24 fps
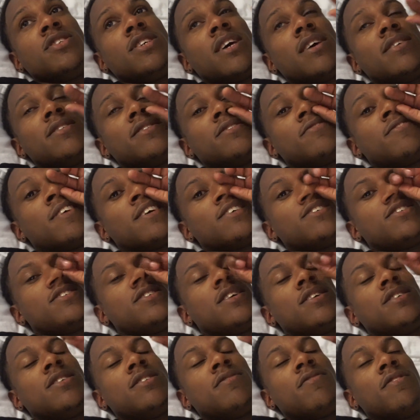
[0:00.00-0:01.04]
She had just
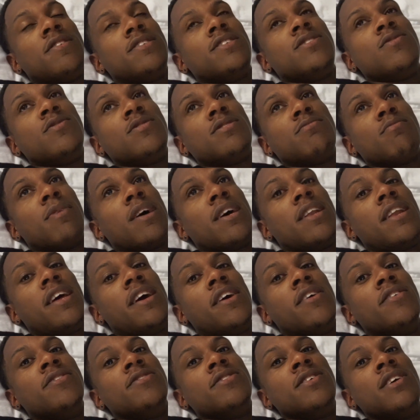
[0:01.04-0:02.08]
finished doing some of my
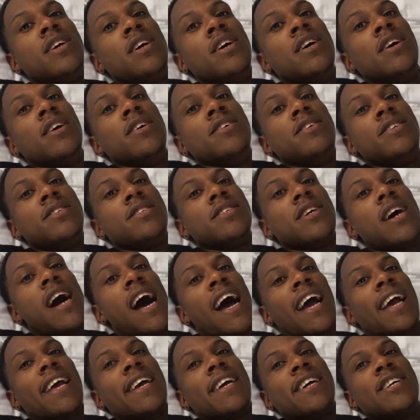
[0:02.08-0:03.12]
nails. She said,
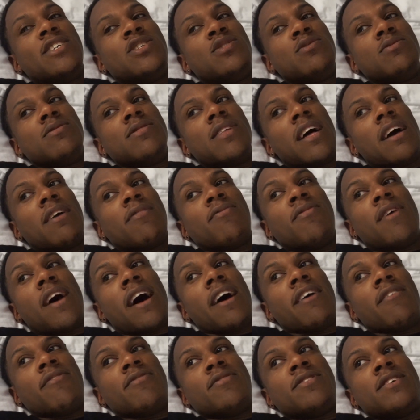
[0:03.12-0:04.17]
I can get you in like
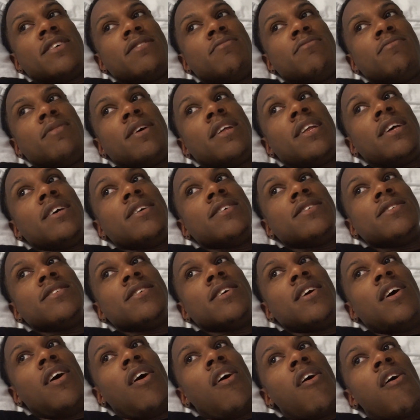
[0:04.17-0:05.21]
5-10 minutes.
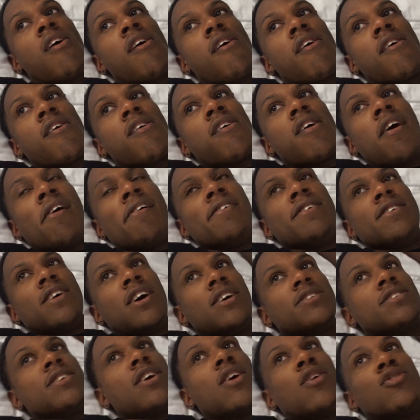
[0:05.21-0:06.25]

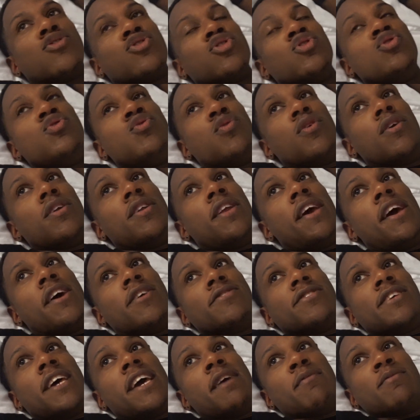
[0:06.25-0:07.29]
I said, oh, so you doing
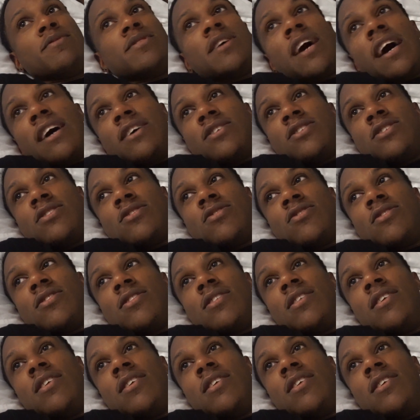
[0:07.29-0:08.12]
nails and massages.